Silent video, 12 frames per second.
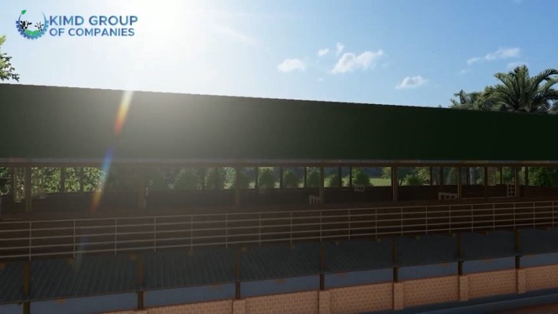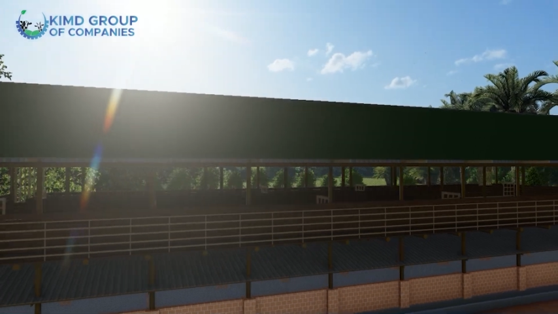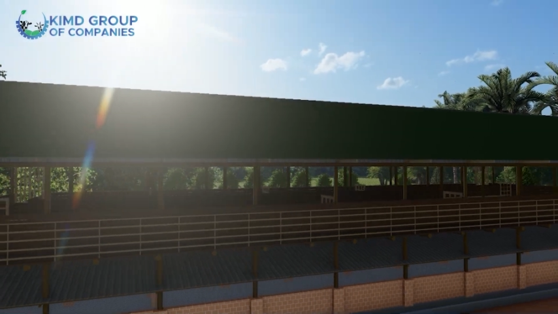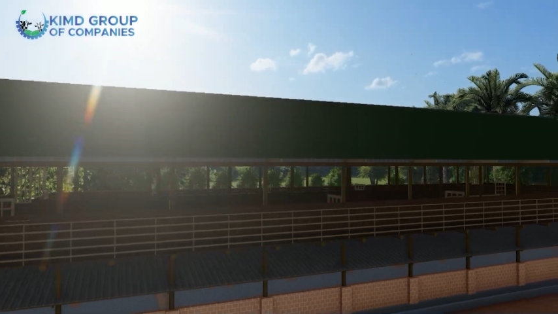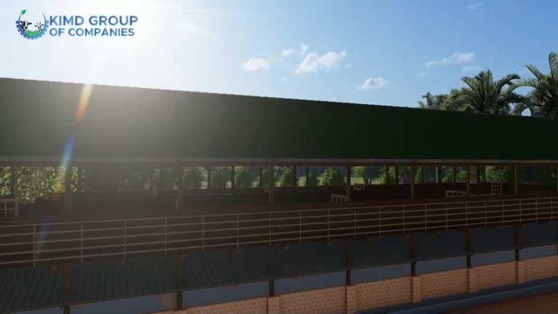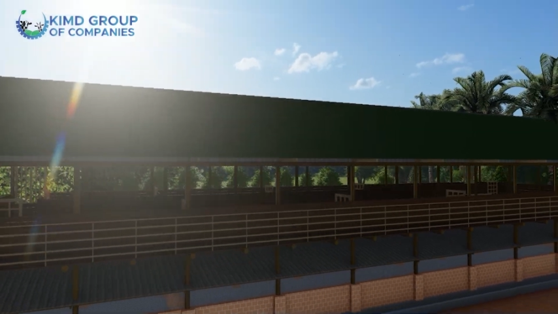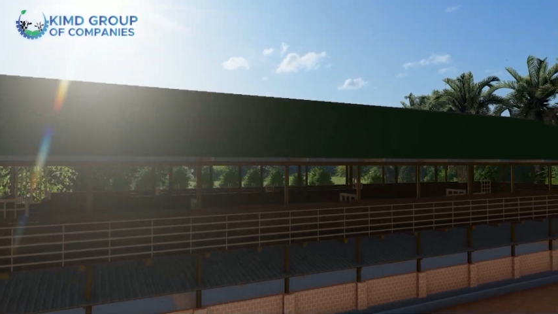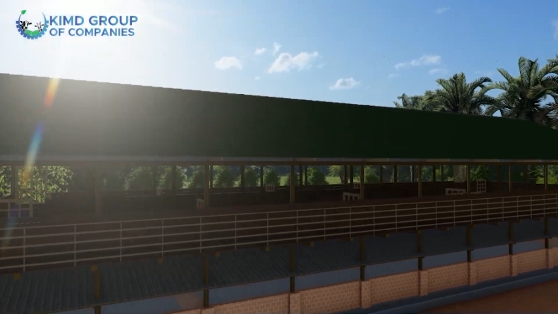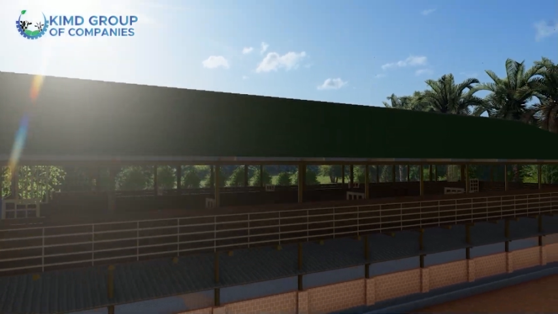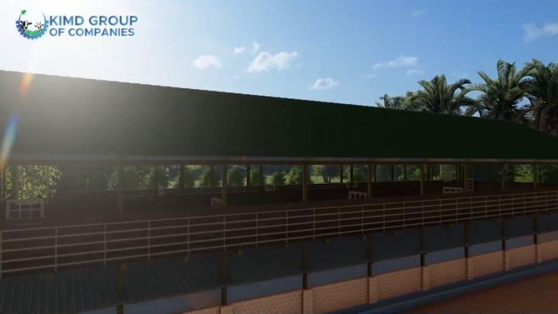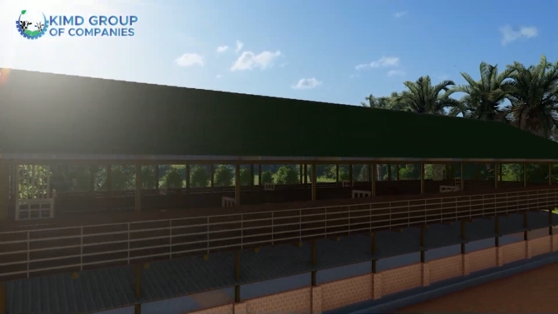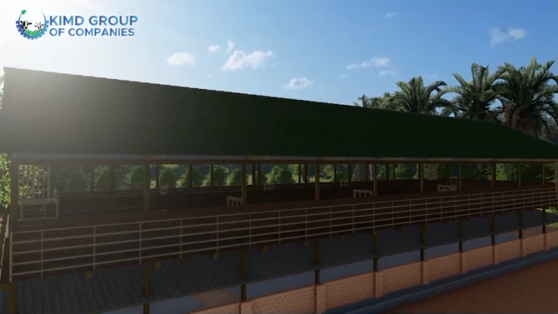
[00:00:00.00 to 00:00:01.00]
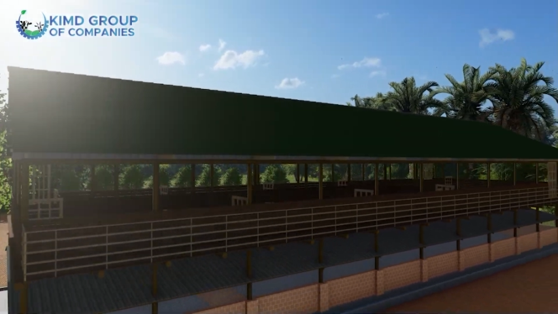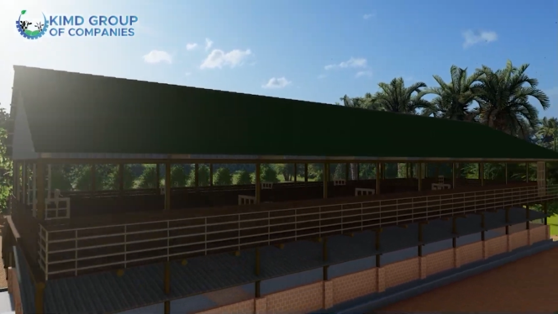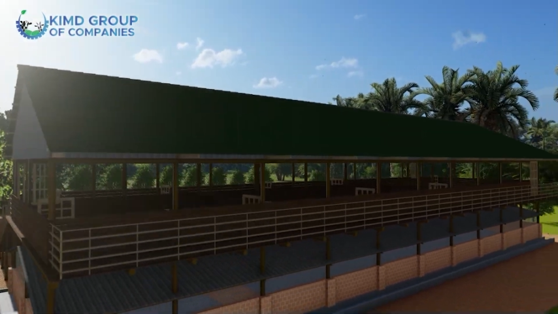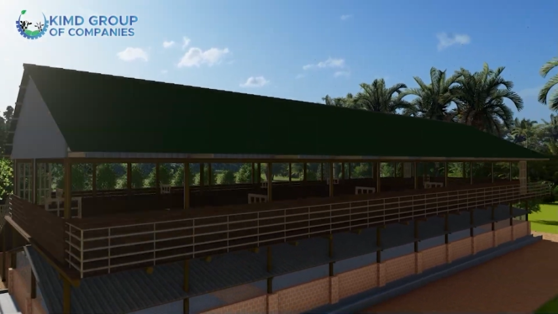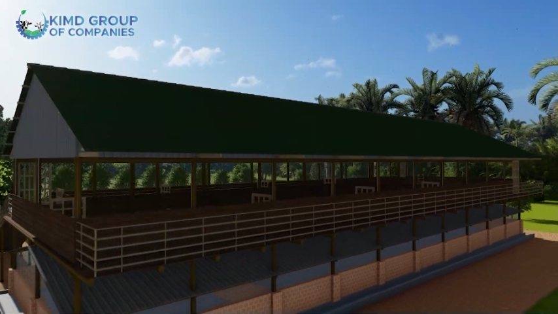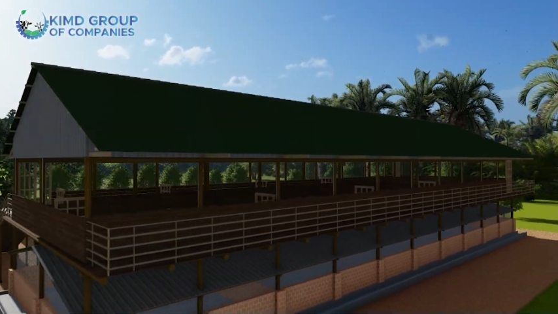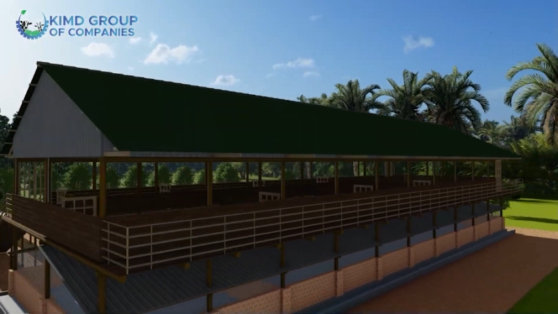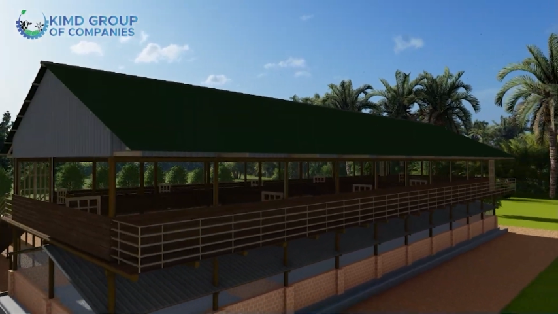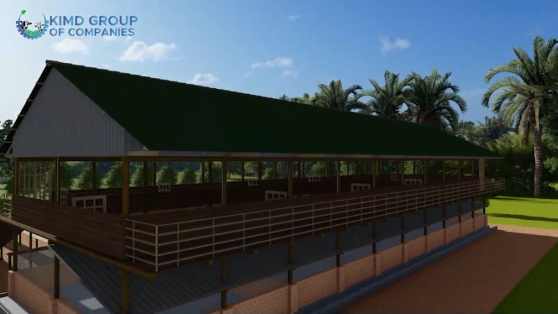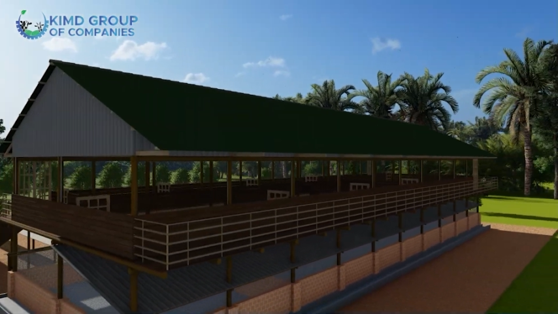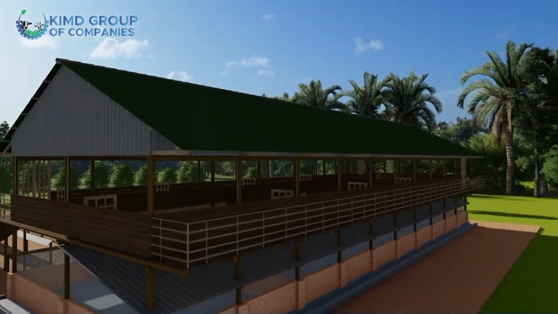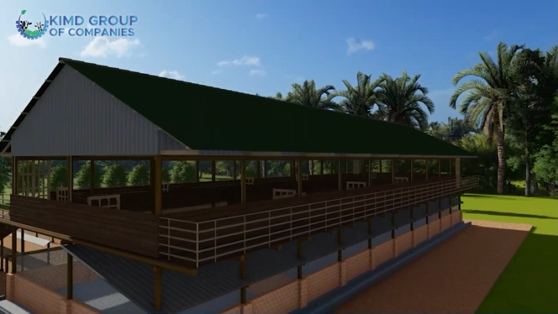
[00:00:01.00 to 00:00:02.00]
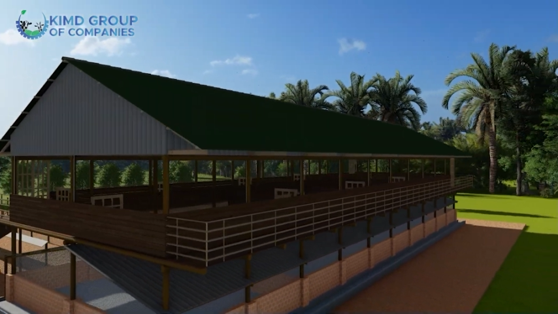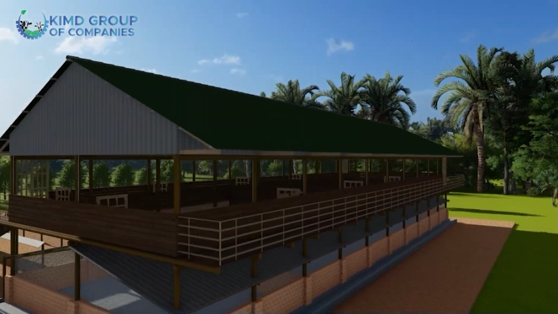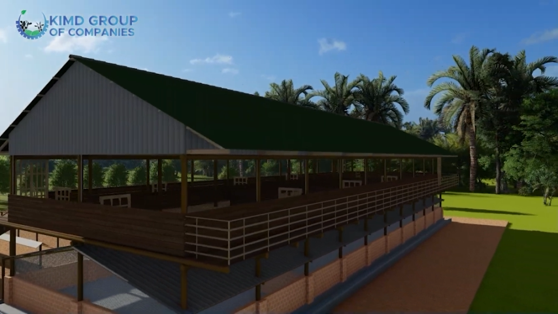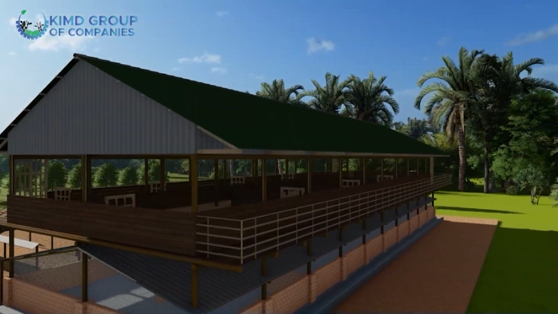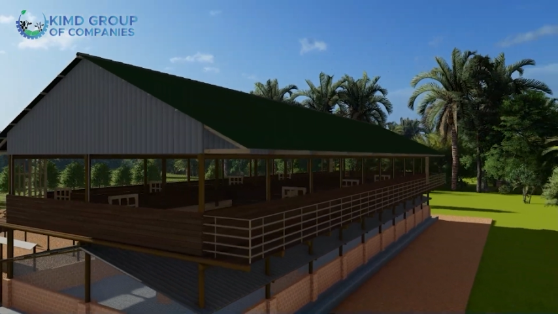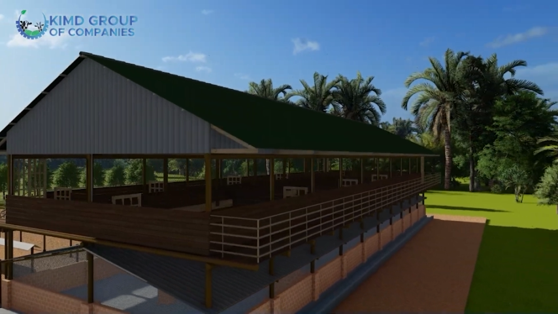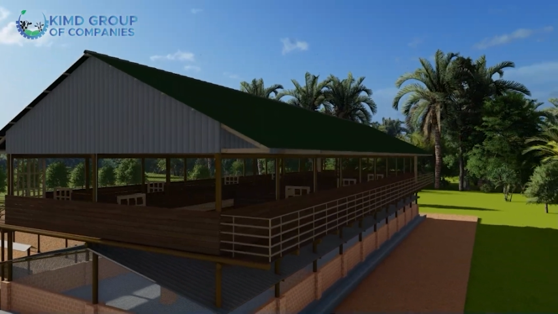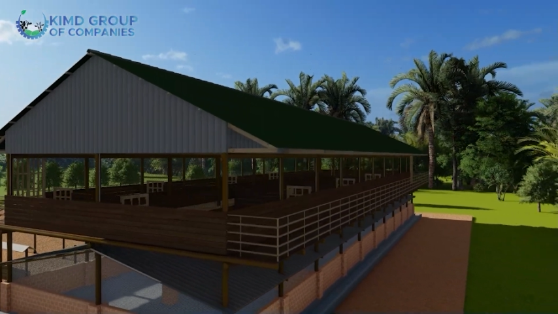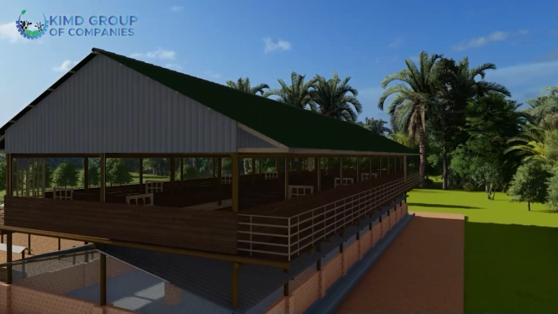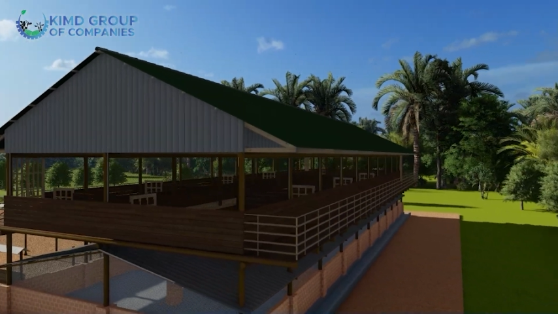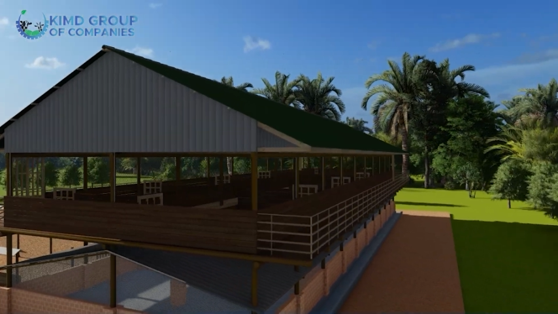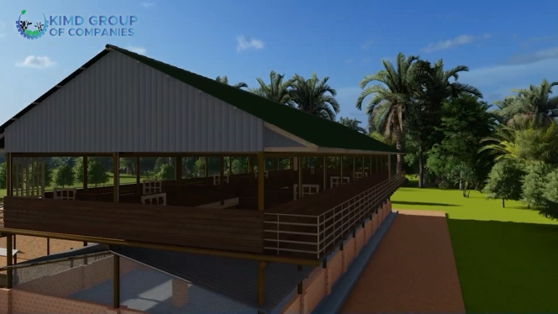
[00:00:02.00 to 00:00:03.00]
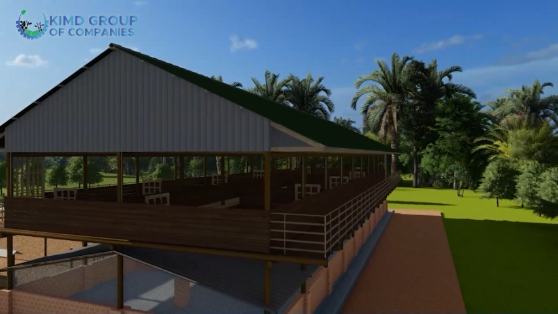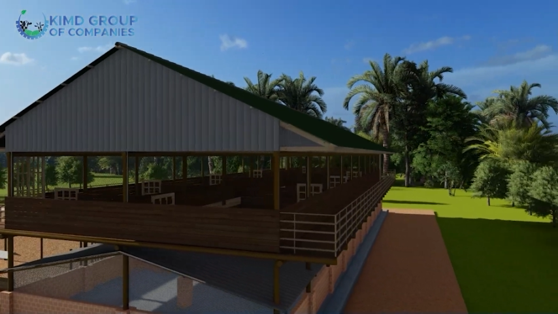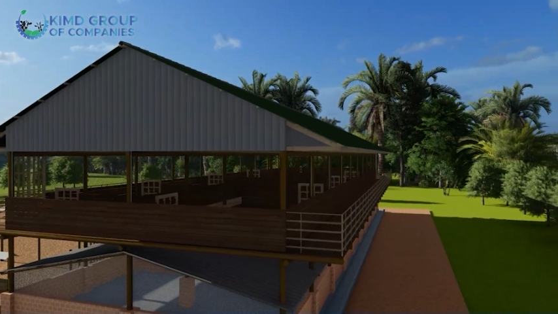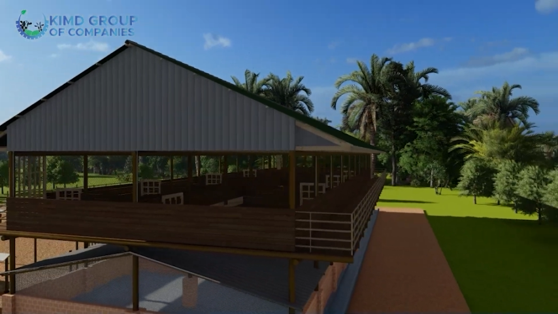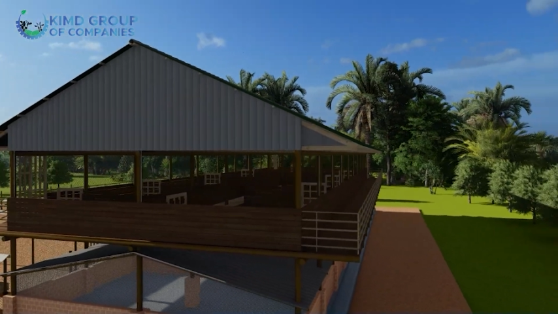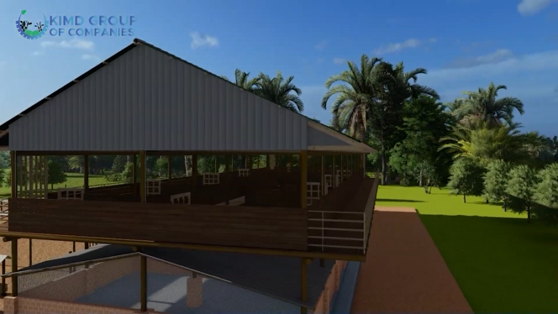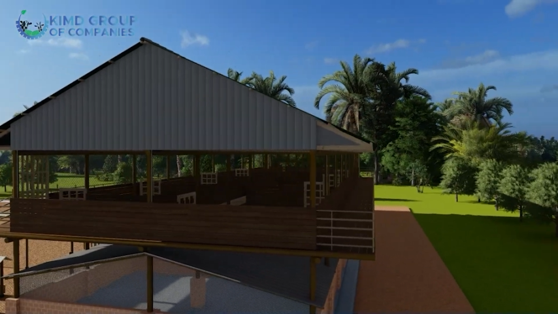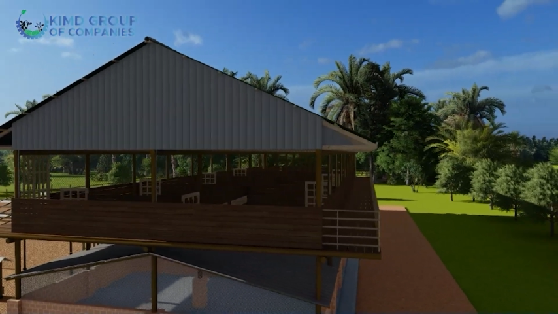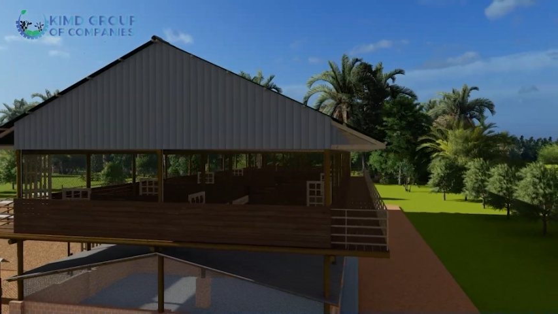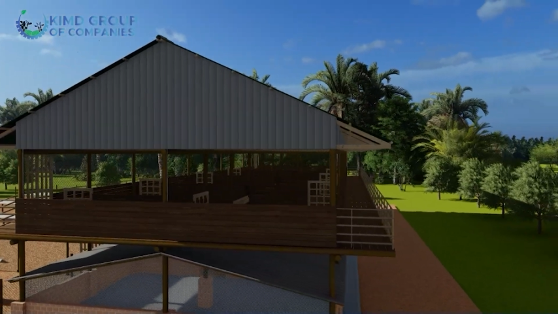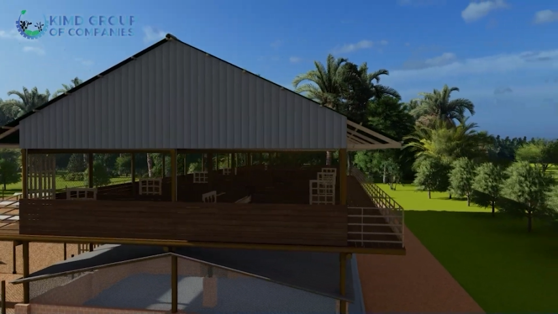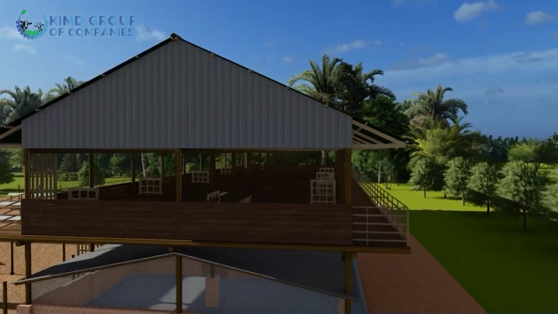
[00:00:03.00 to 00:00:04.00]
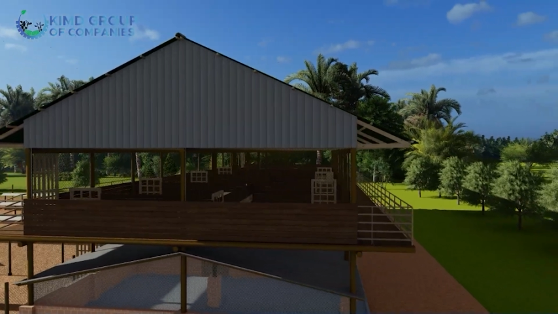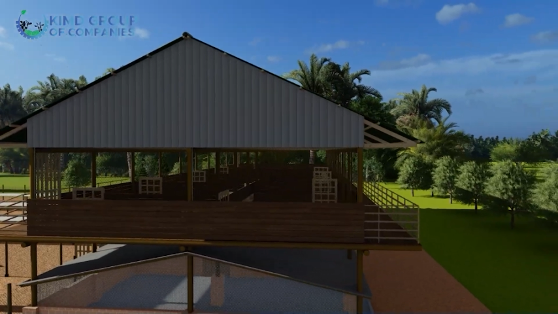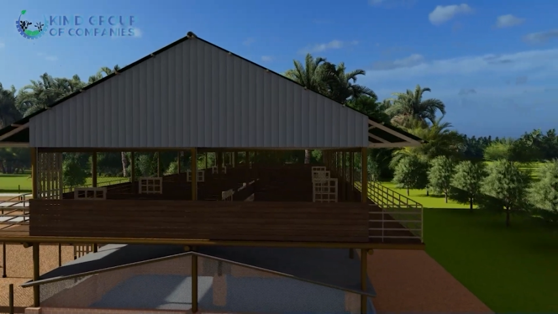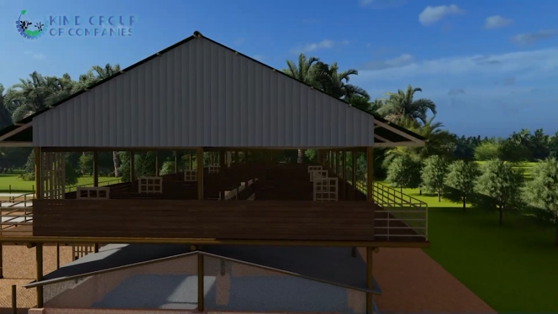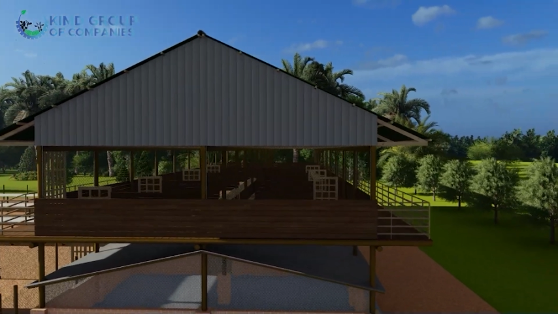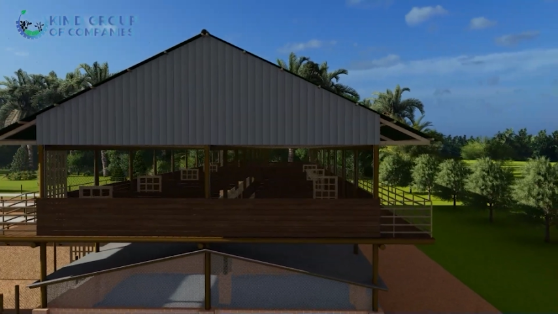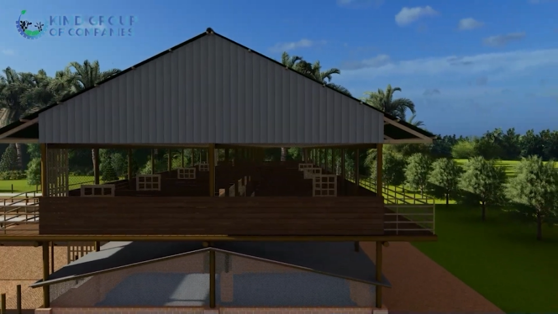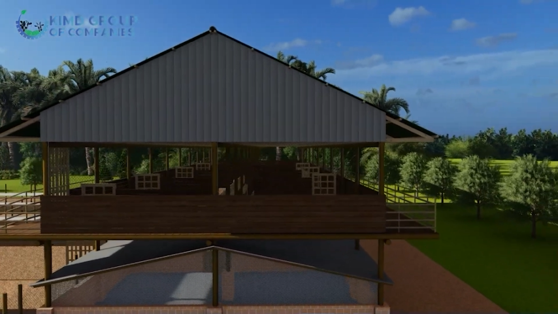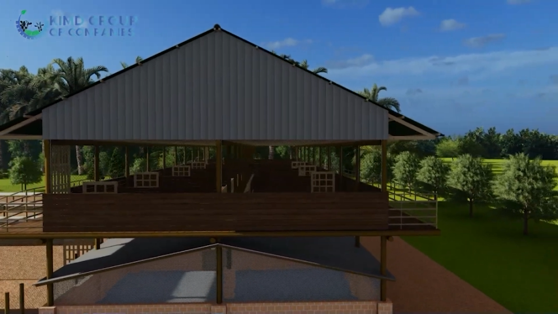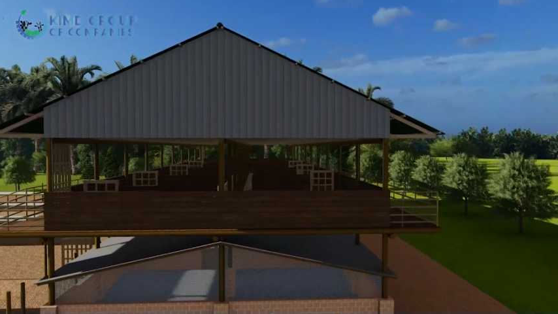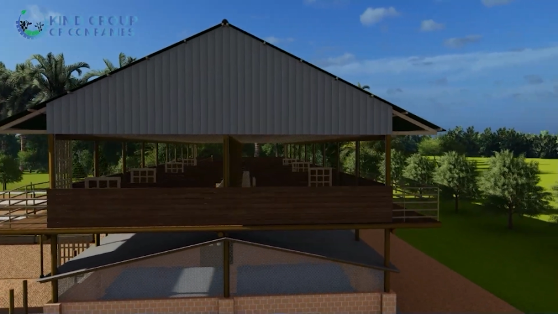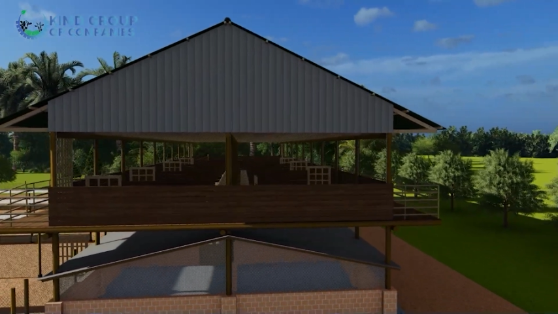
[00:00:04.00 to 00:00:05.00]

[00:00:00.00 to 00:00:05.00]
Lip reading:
Nobody's mouth can be seen.